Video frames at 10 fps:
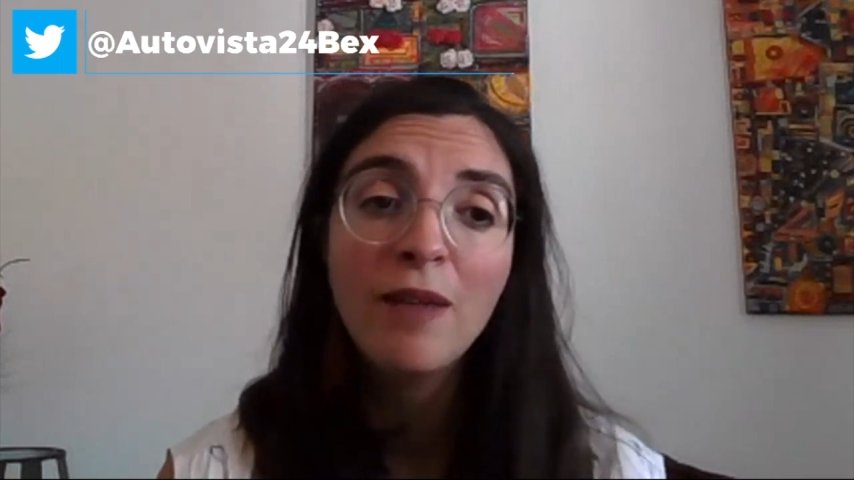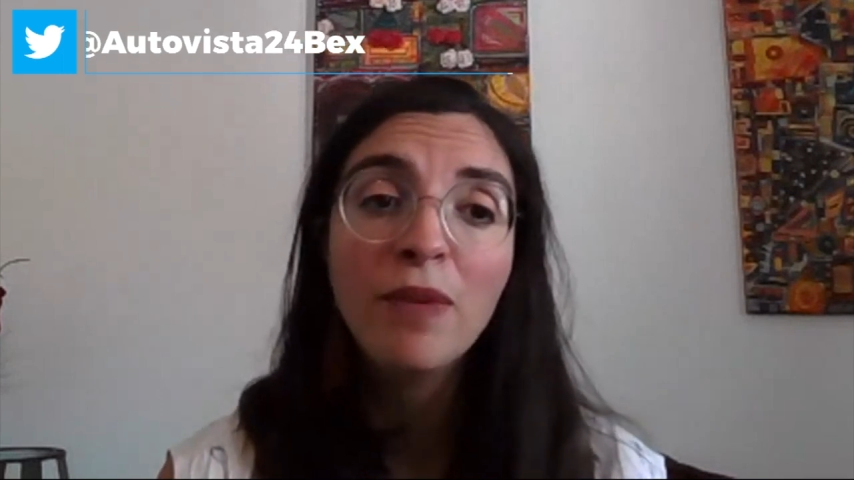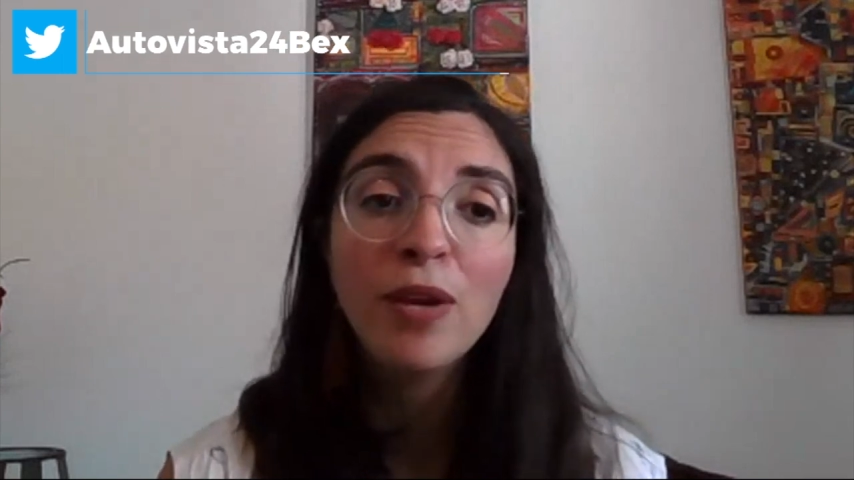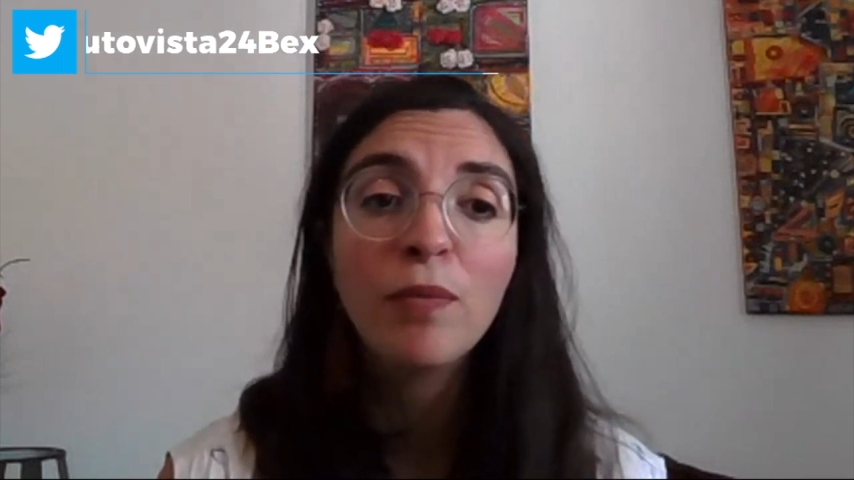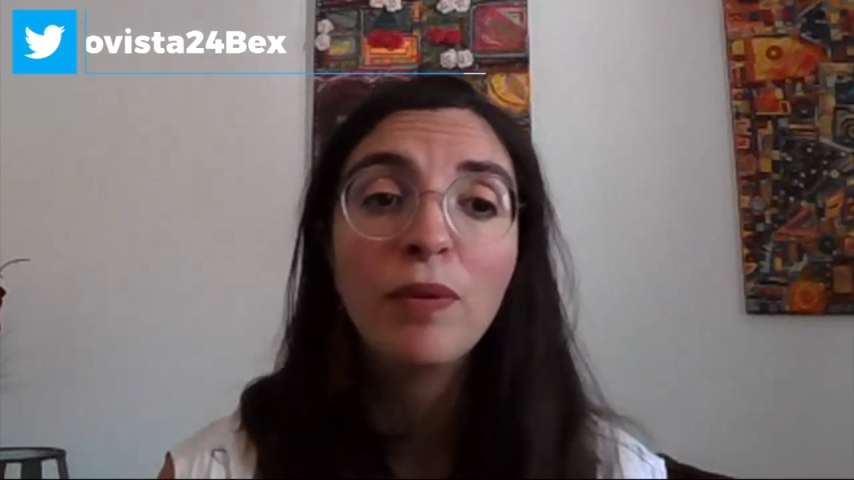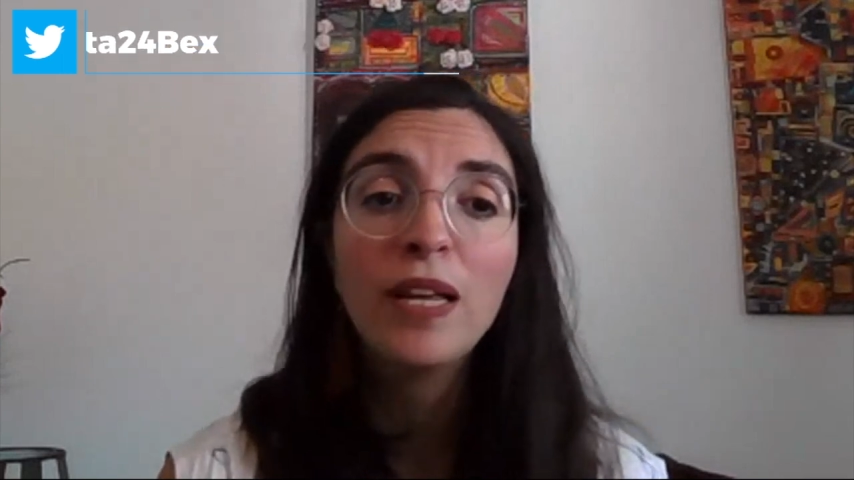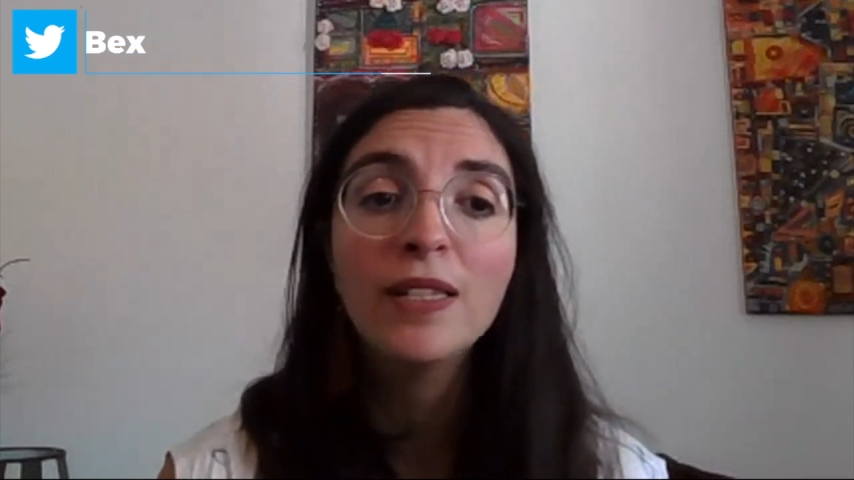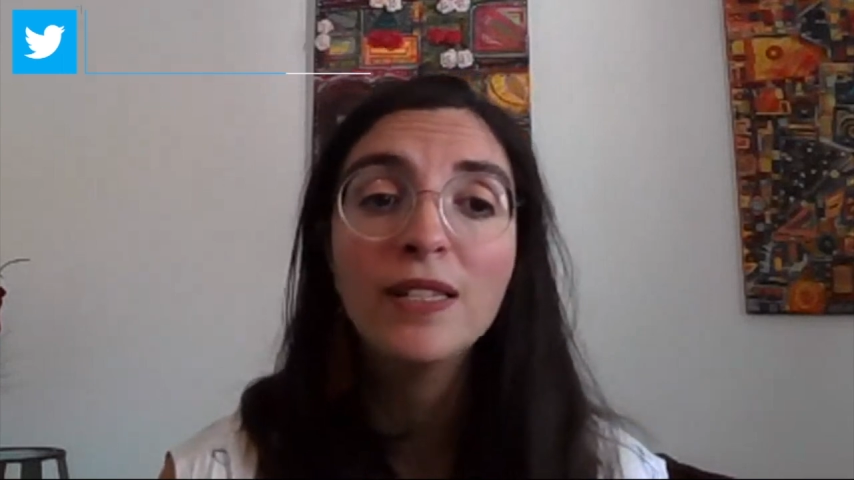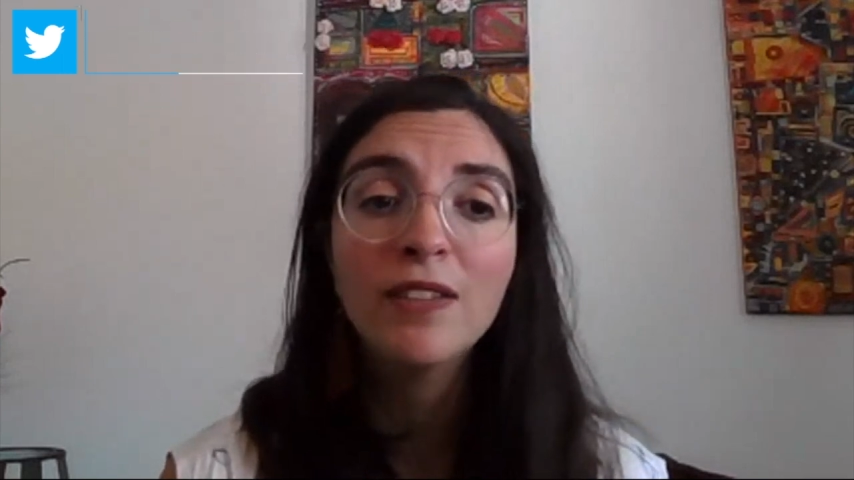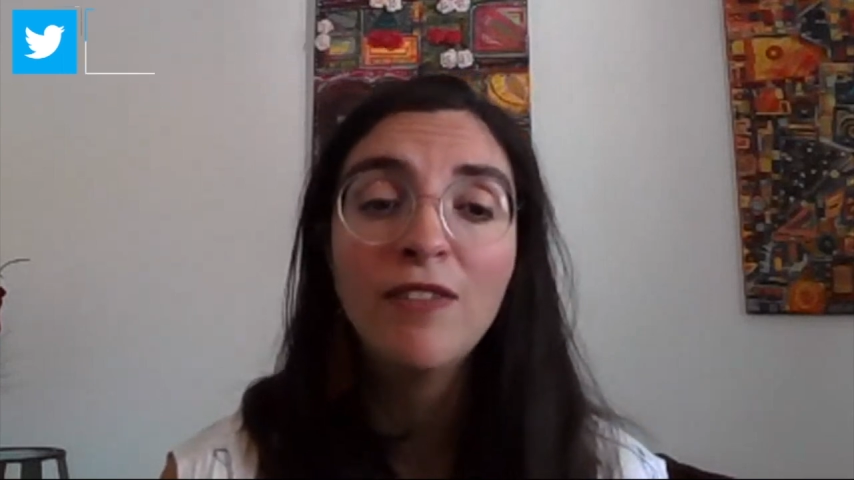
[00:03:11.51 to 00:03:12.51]
and may
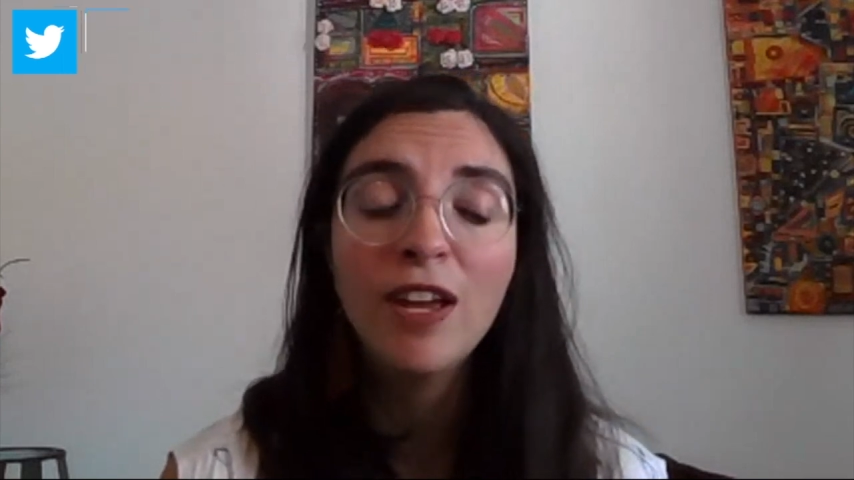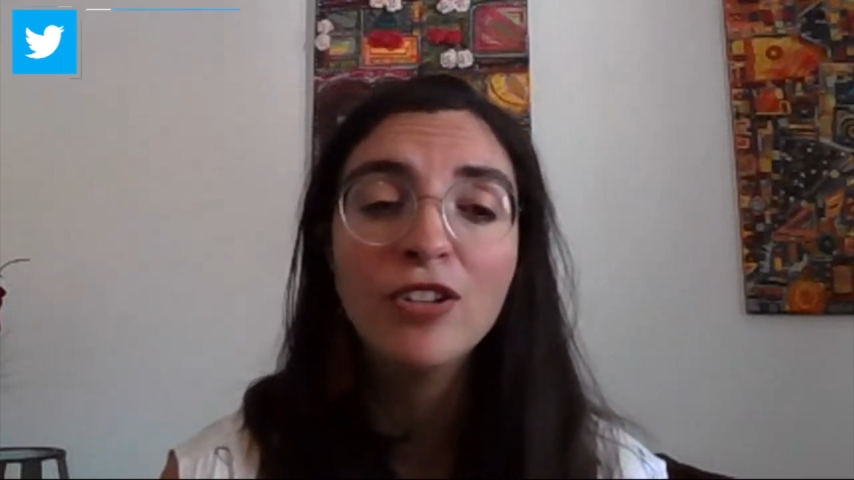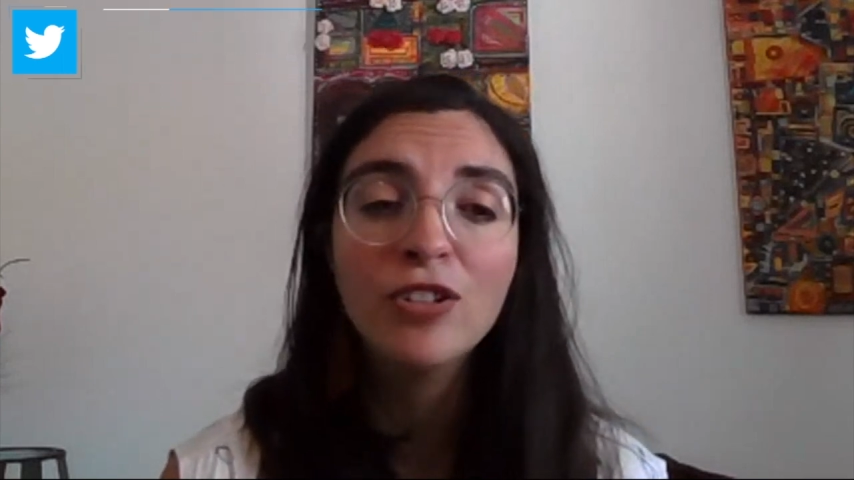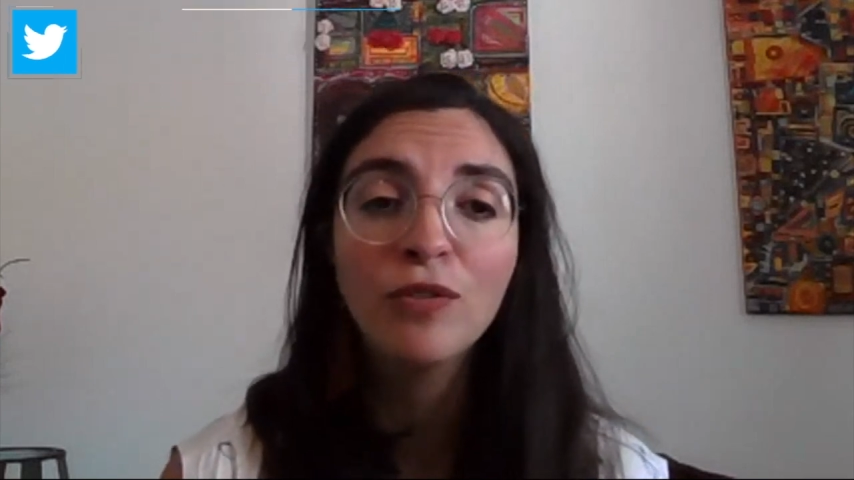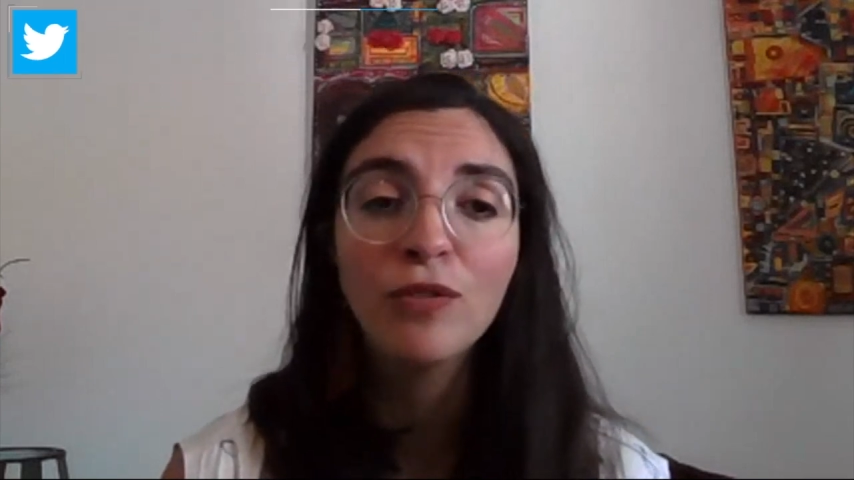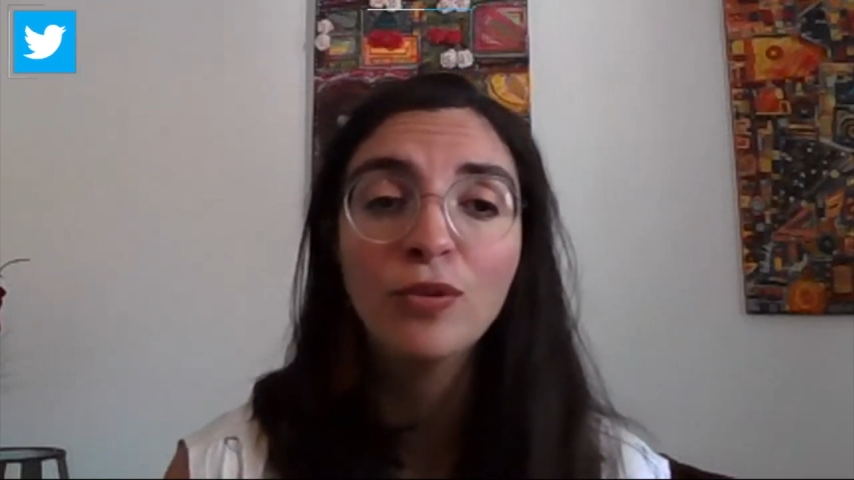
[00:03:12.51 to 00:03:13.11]
replace conventional